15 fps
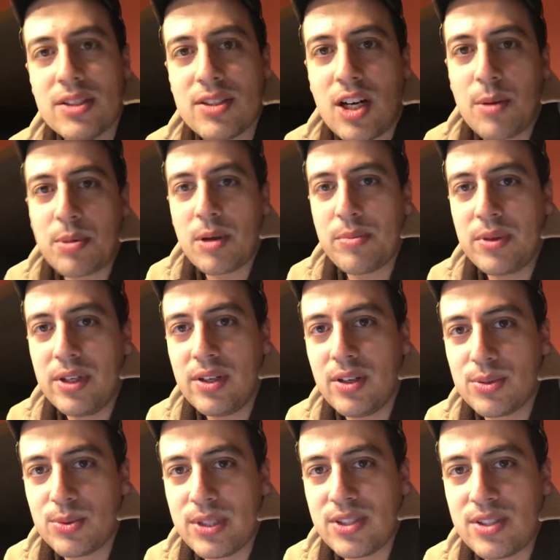a startup company
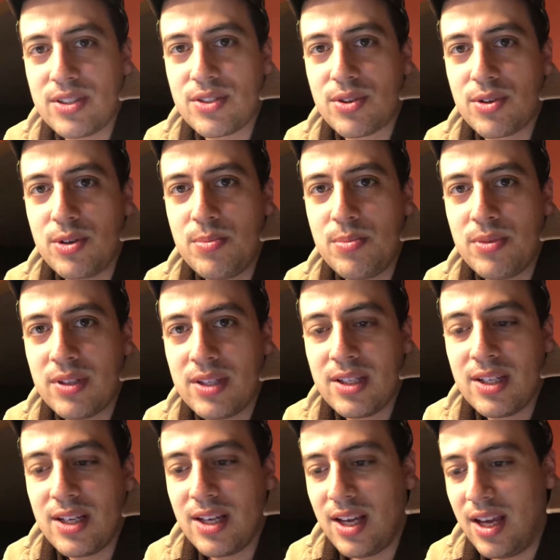called Resonance Group.
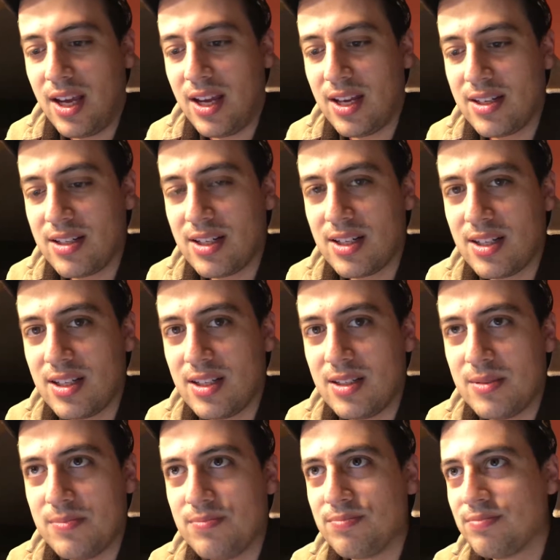And
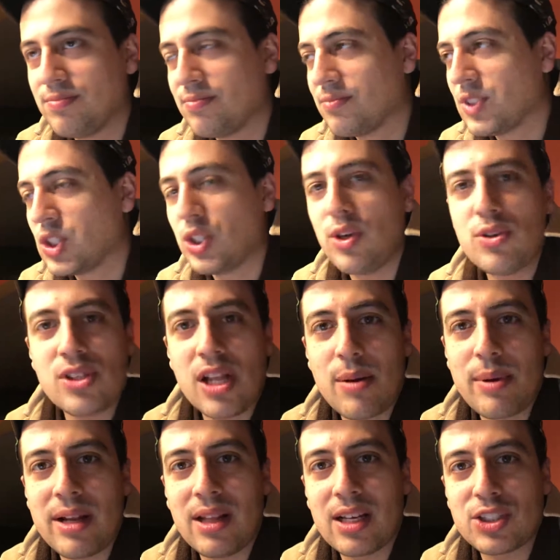so he knows a lot
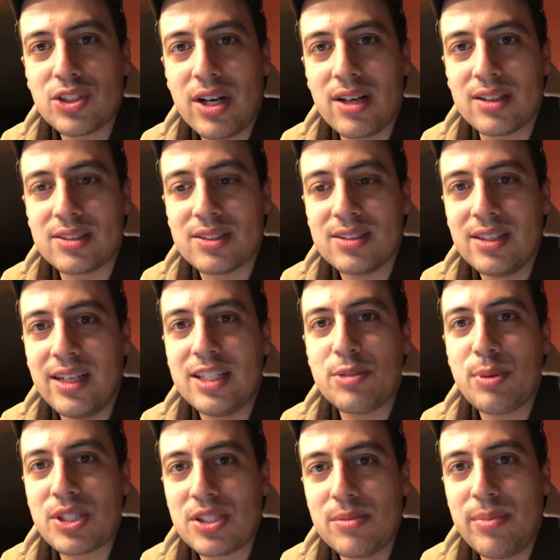about electronics, and
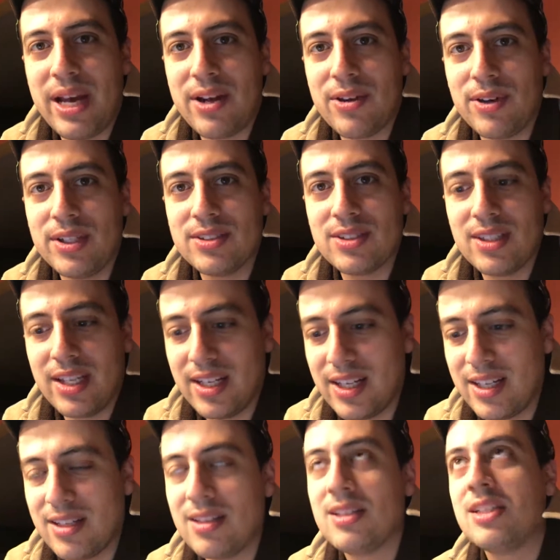especially batteries.
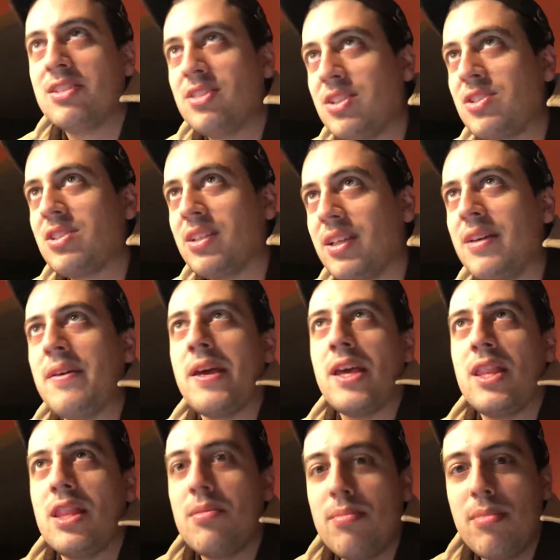And essentially,
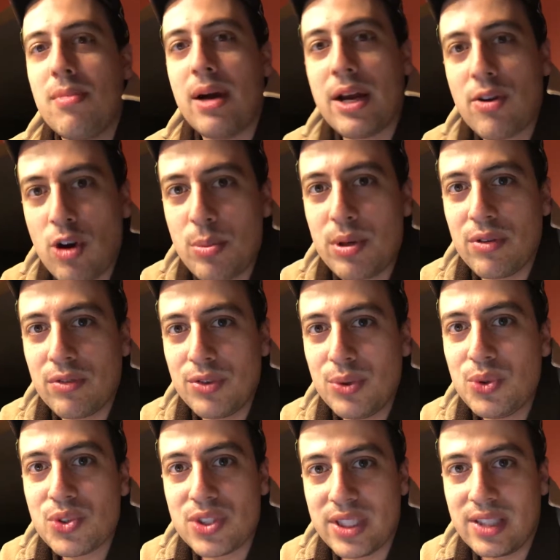the microbial
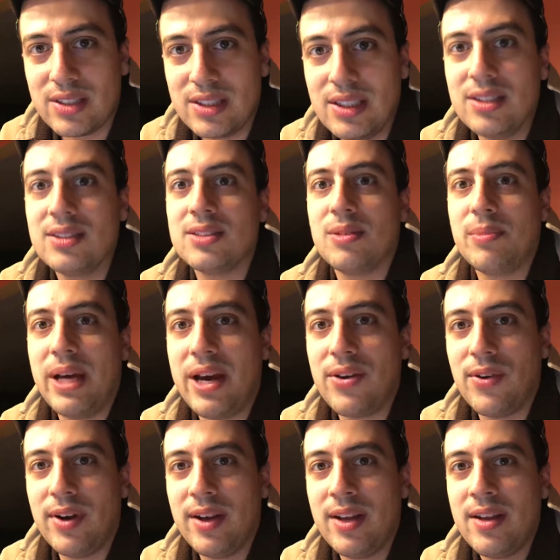fuel cell is a
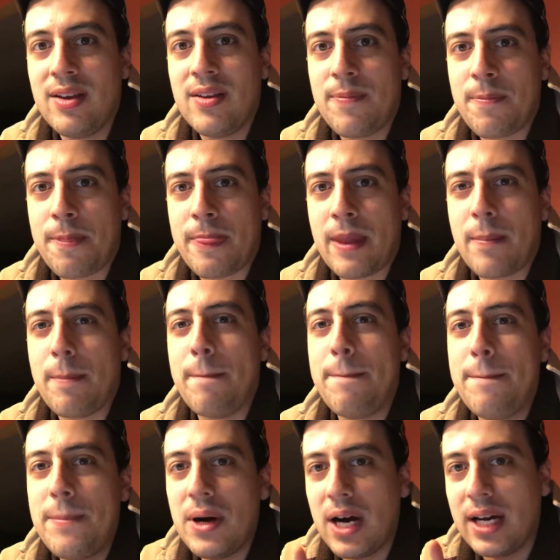battery.
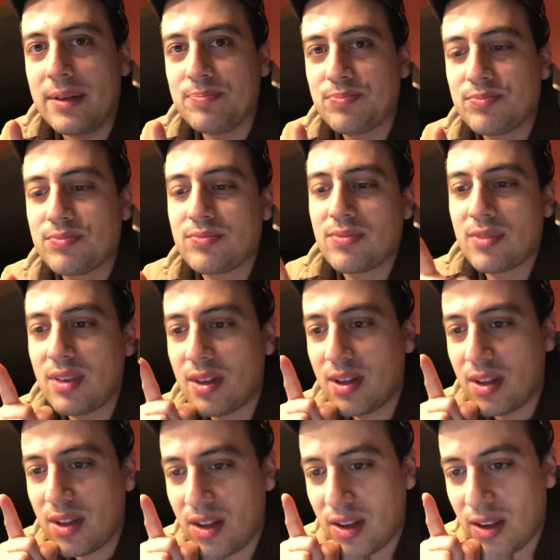But
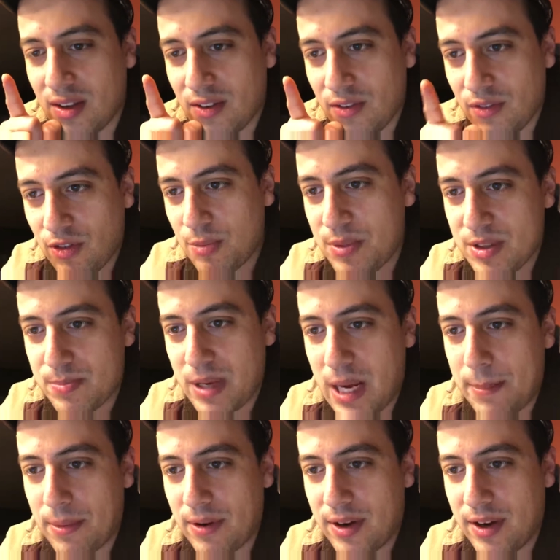from this
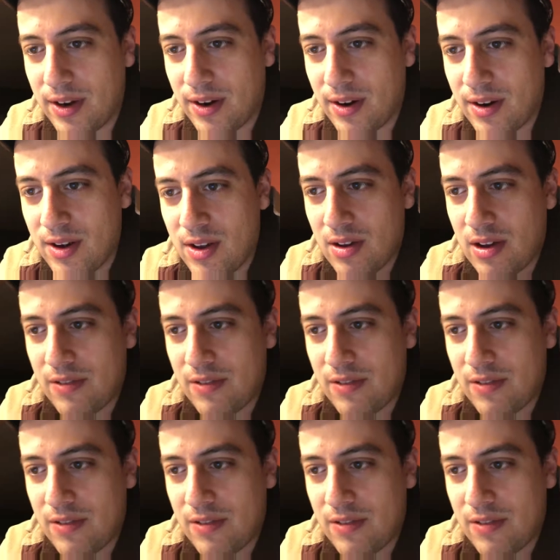paper here,